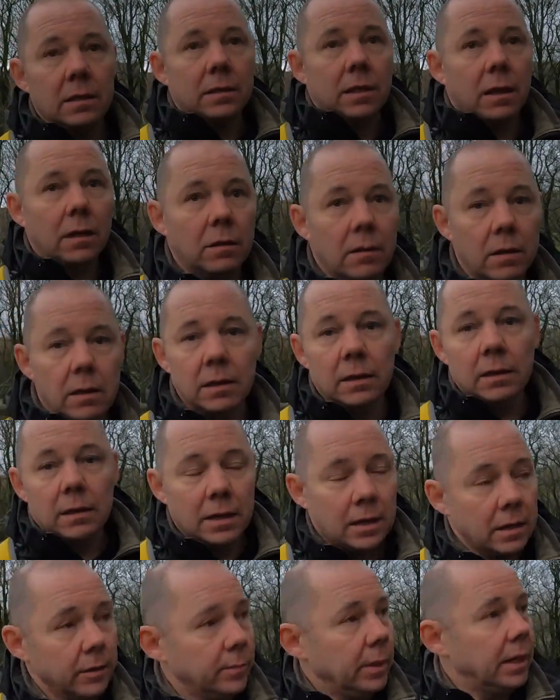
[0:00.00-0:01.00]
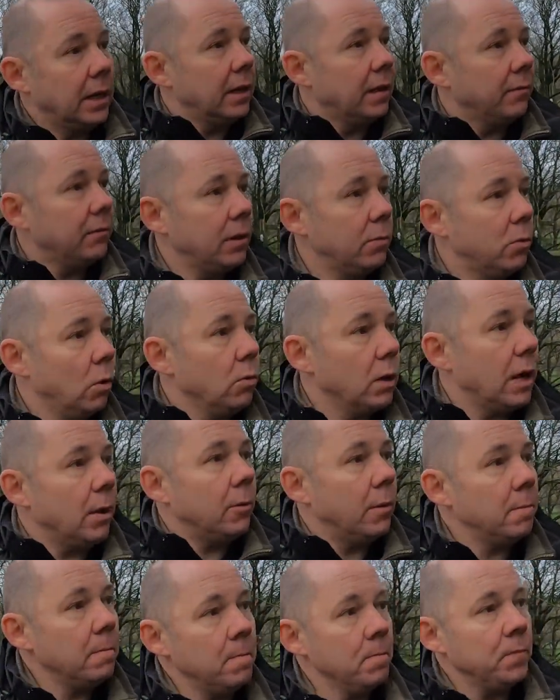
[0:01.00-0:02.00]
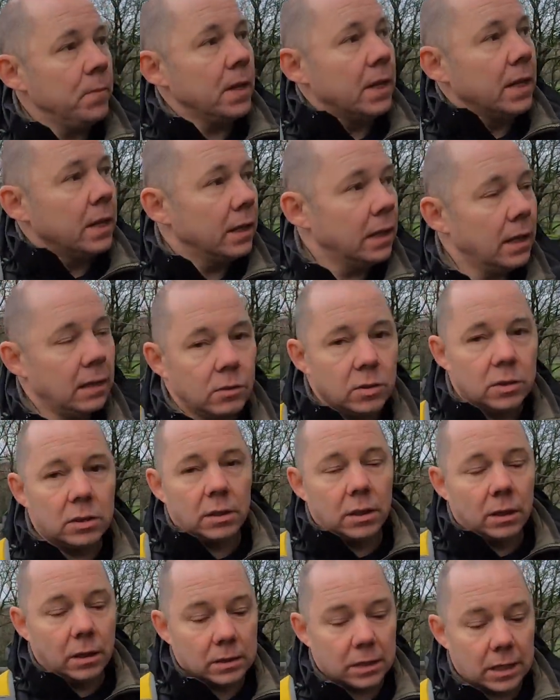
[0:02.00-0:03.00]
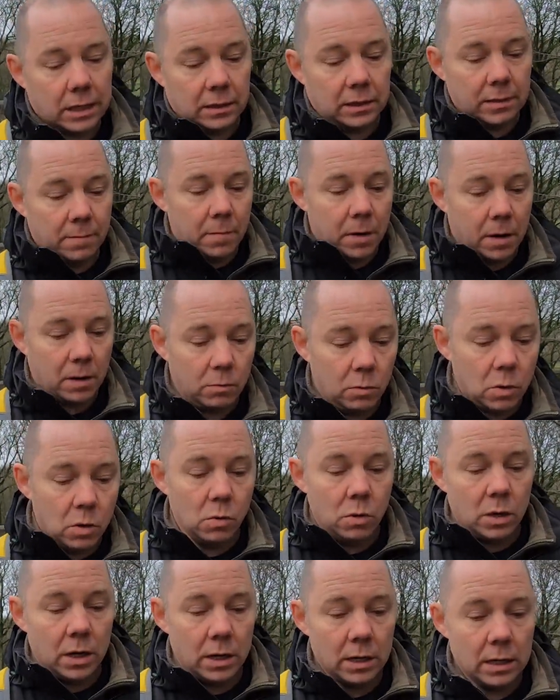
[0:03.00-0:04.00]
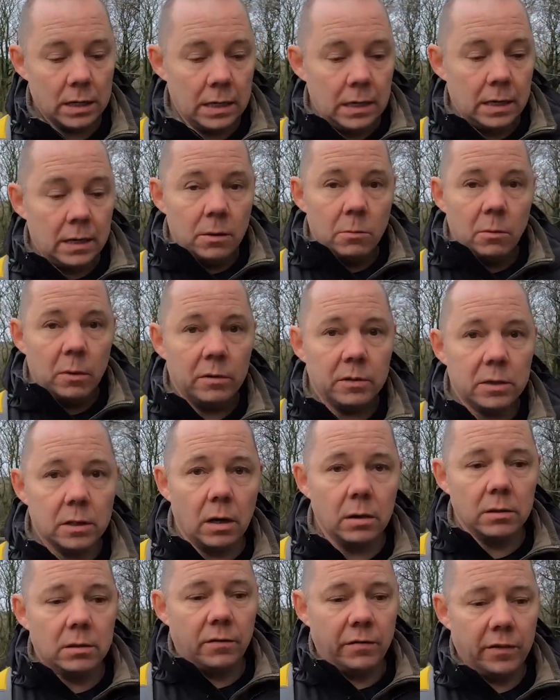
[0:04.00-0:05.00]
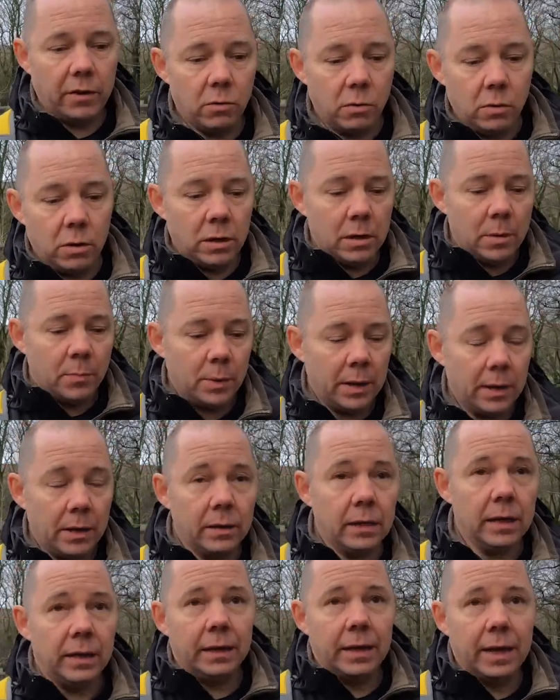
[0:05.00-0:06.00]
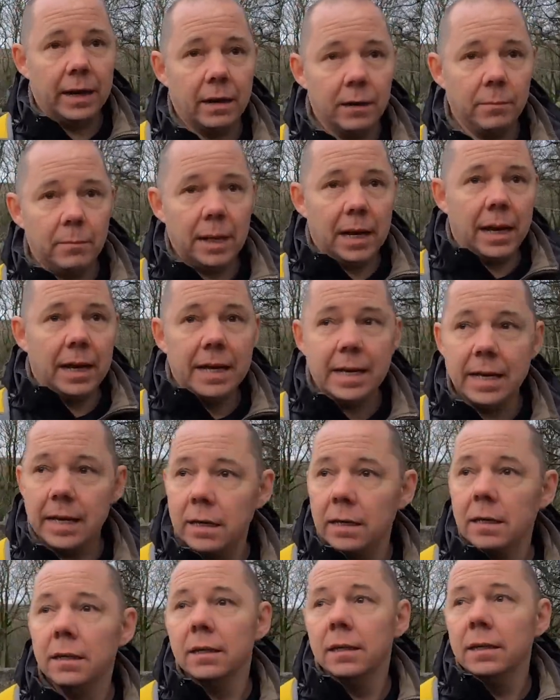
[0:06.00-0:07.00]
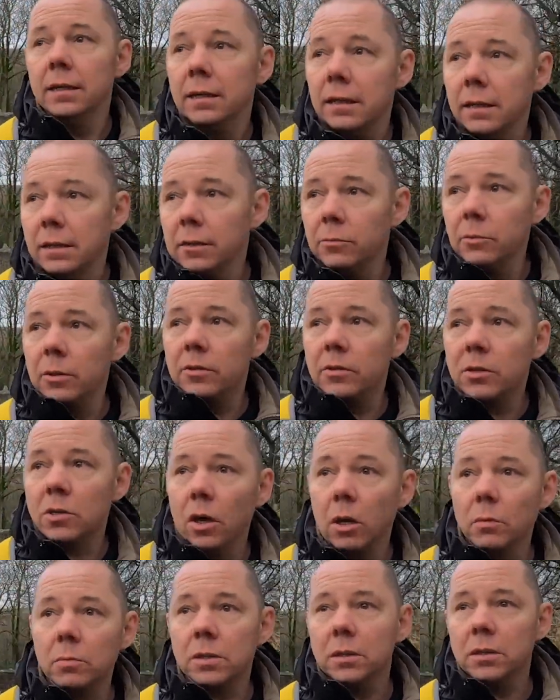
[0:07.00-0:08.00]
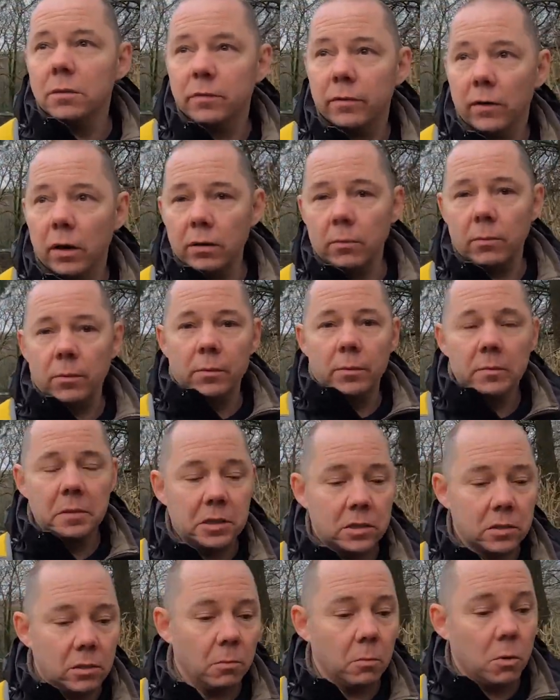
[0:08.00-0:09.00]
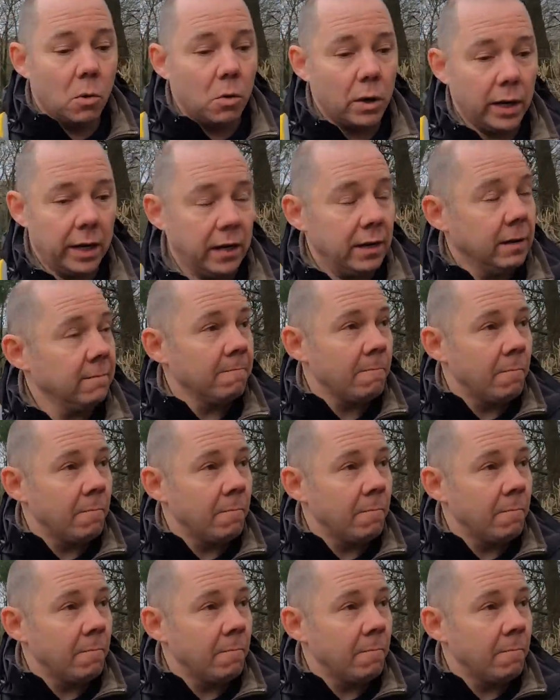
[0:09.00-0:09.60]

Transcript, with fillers: So, been a lovely walk that one. That was, like I say, seven mile walk. We're starting to feel a bit thick now, a bit achy. We've stopped. Find when you stop walking,